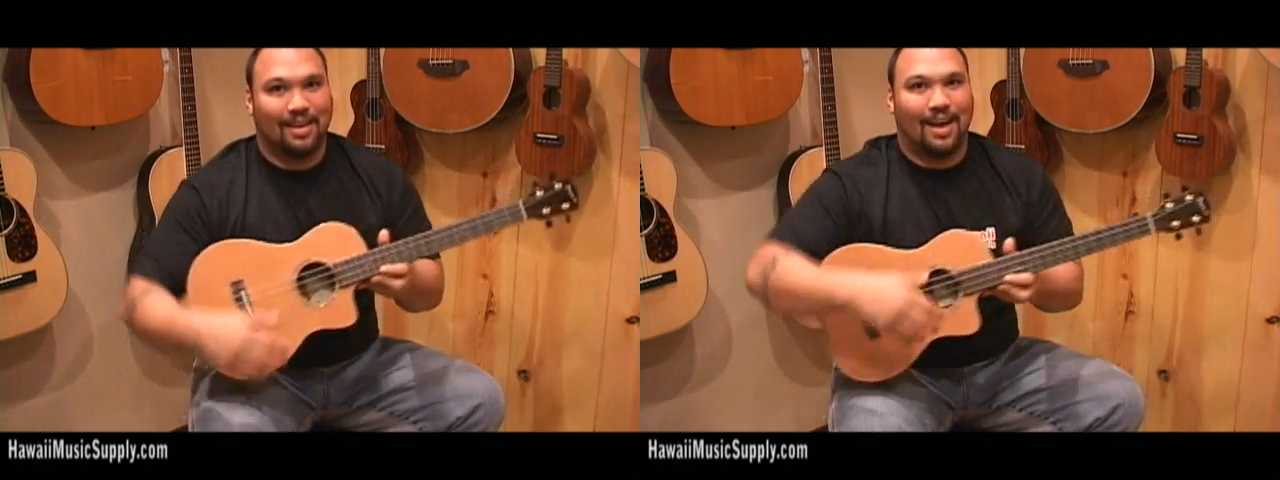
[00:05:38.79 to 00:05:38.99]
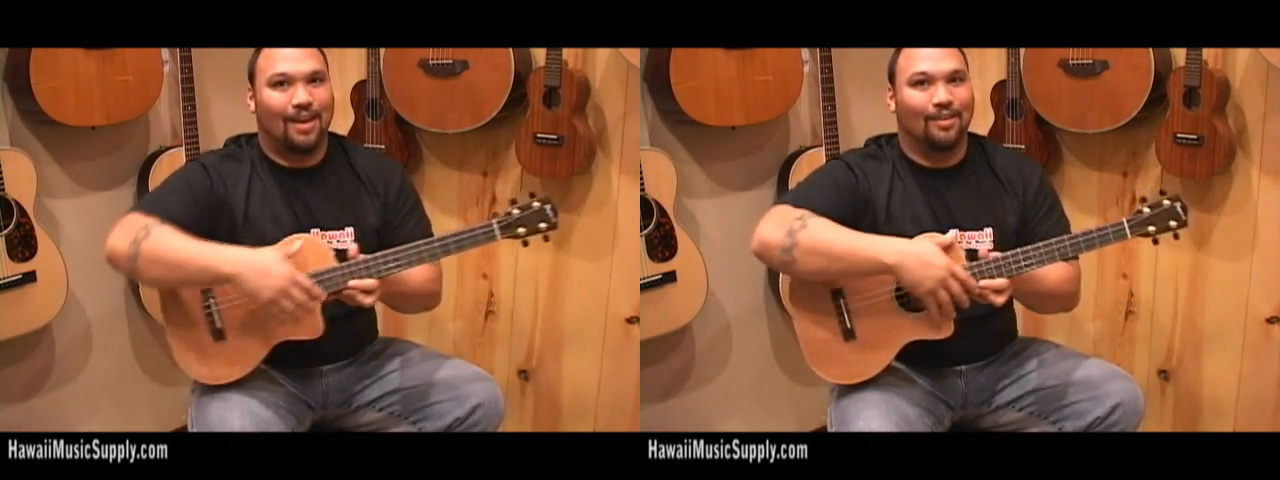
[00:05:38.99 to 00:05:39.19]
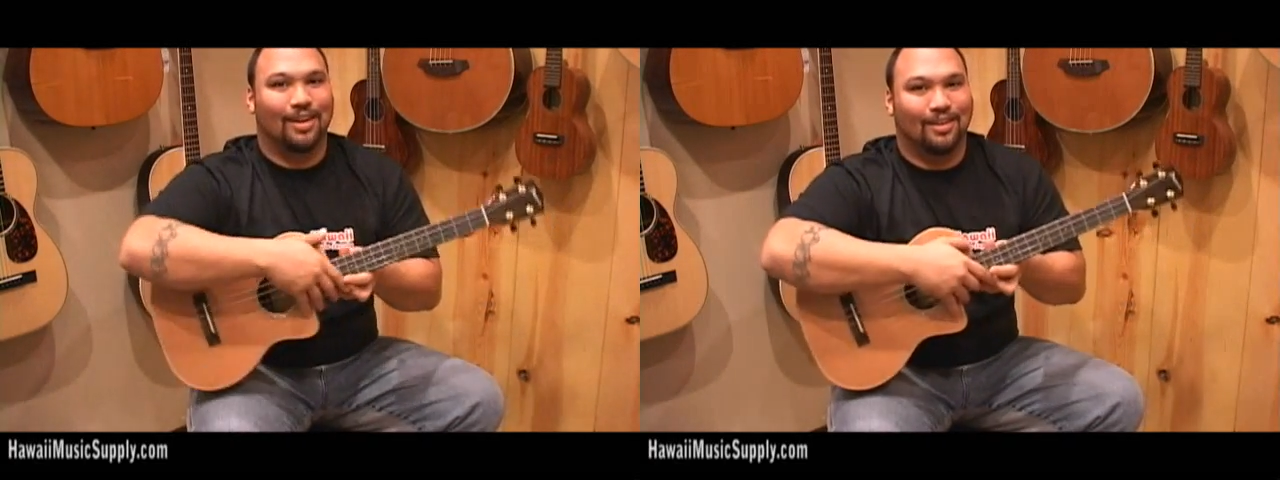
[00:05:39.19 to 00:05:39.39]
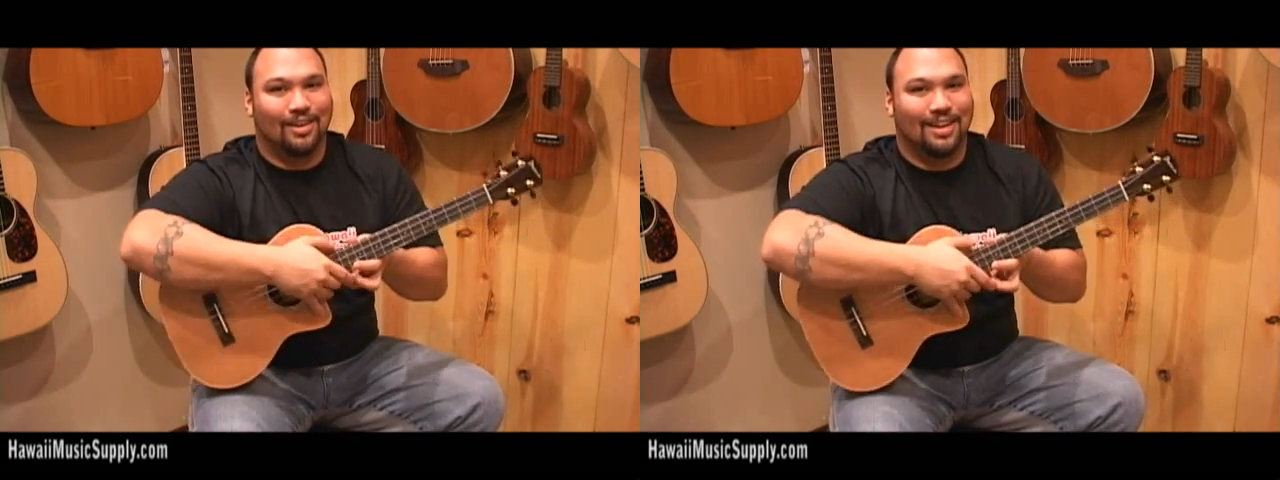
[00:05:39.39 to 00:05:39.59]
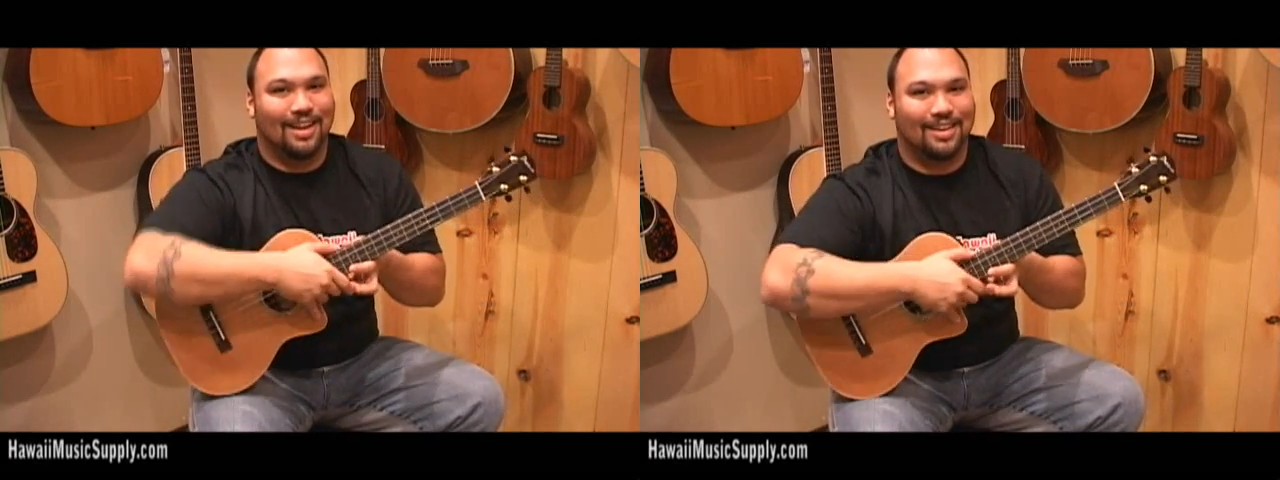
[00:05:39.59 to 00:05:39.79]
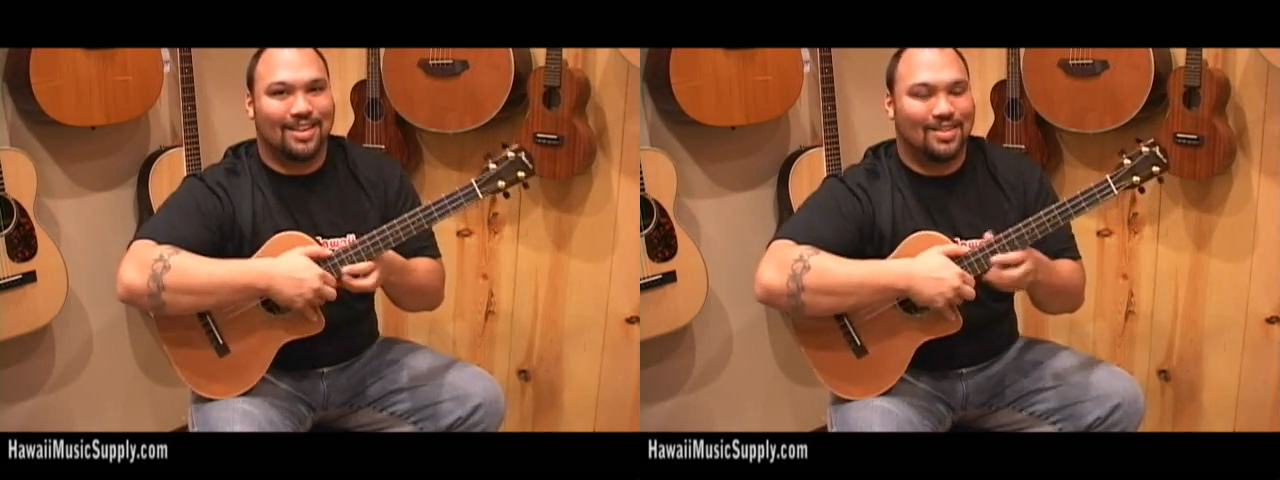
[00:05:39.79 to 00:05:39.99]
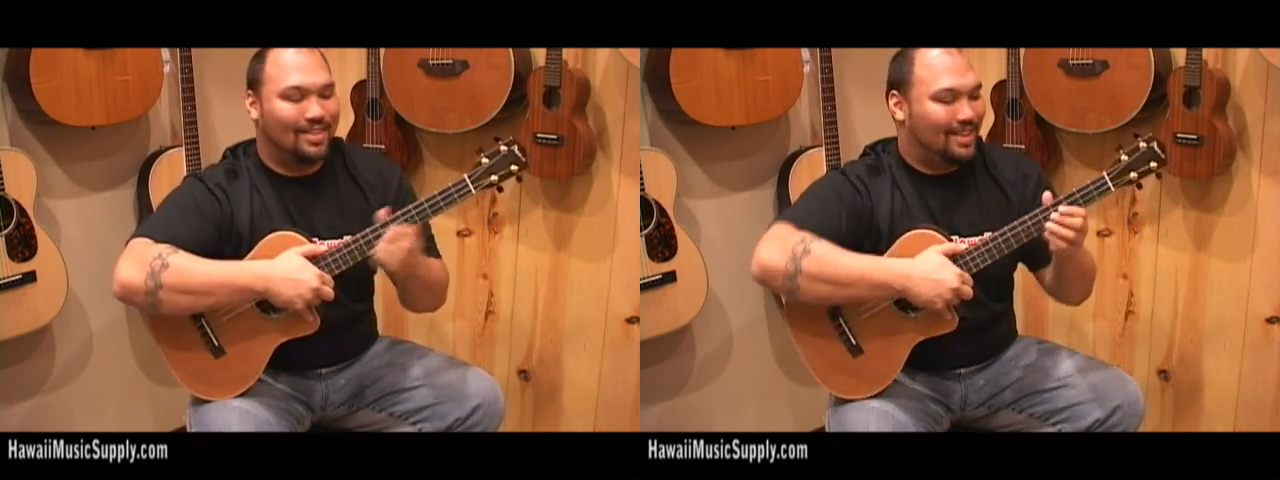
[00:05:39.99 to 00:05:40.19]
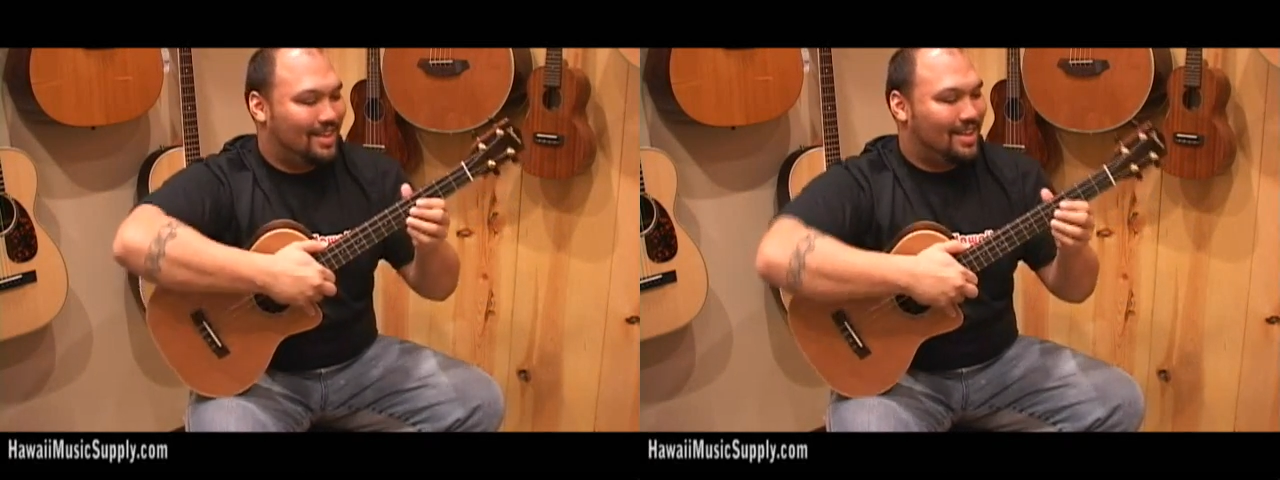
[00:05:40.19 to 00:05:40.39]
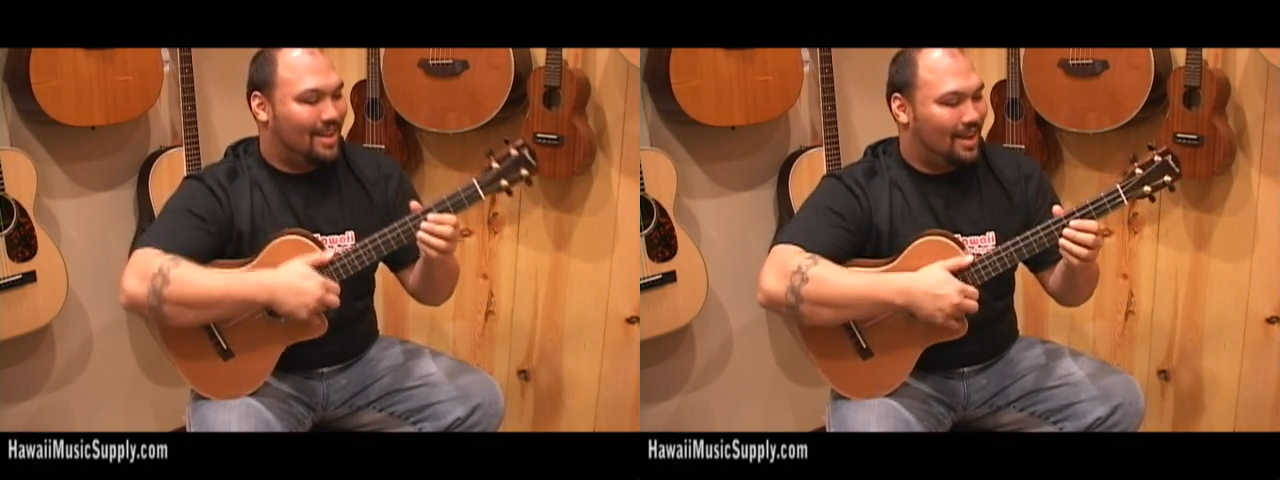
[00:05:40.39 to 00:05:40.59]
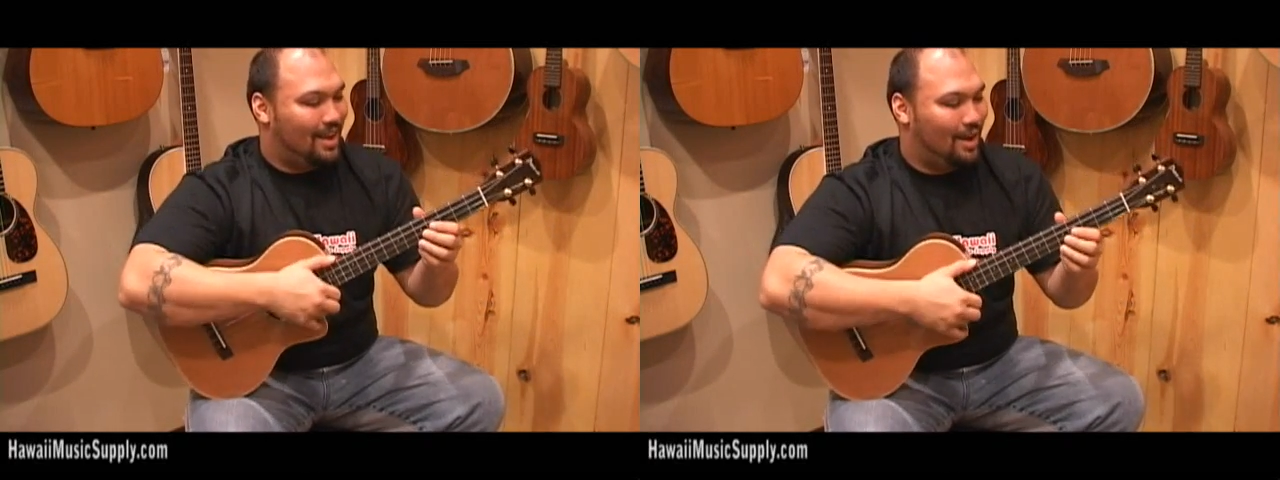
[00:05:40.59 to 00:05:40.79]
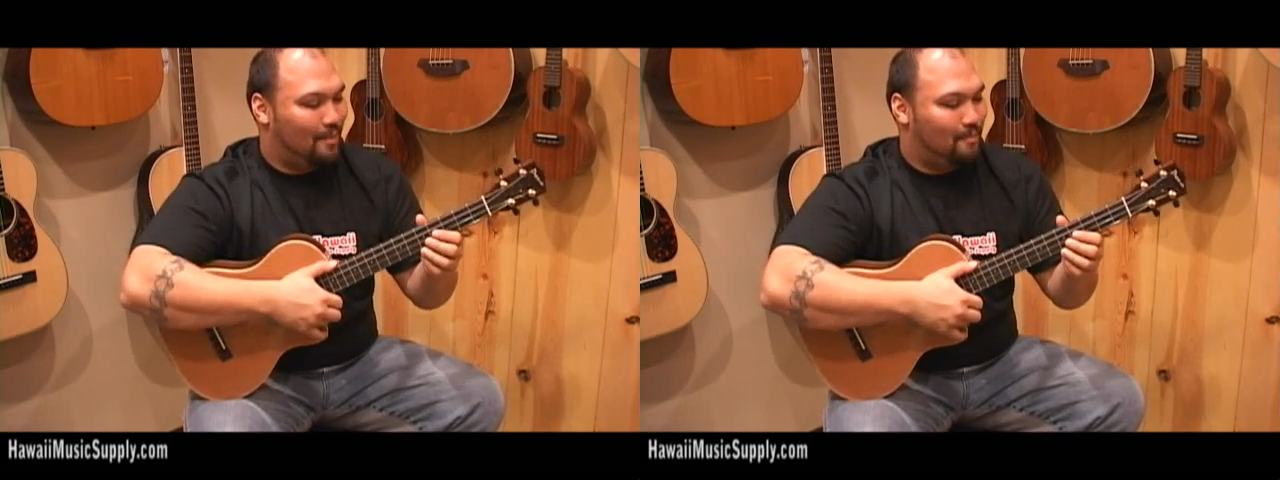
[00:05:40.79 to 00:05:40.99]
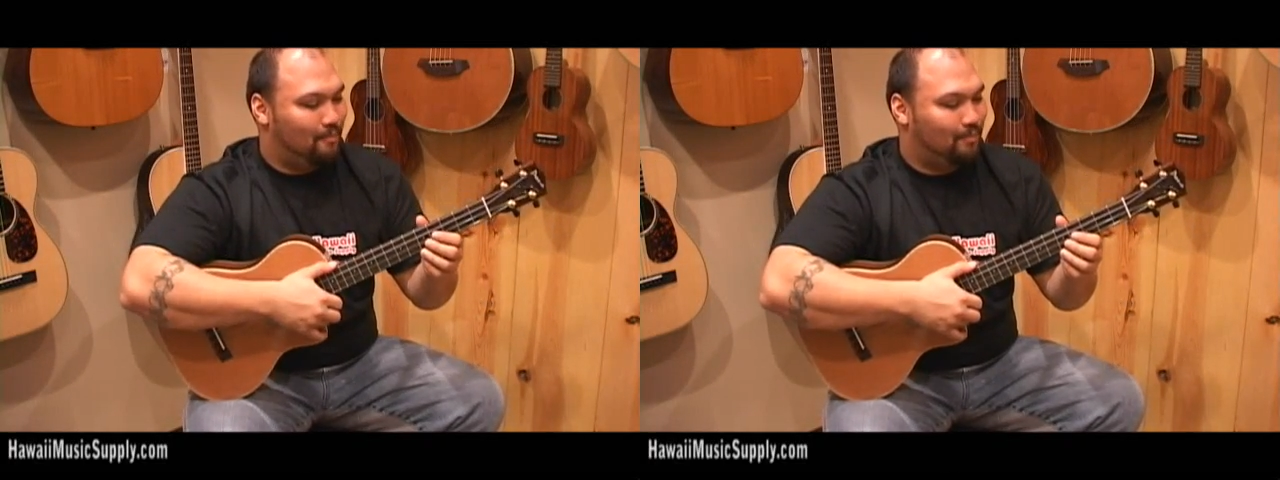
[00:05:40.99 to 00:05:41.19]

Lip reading: I really, really like this one.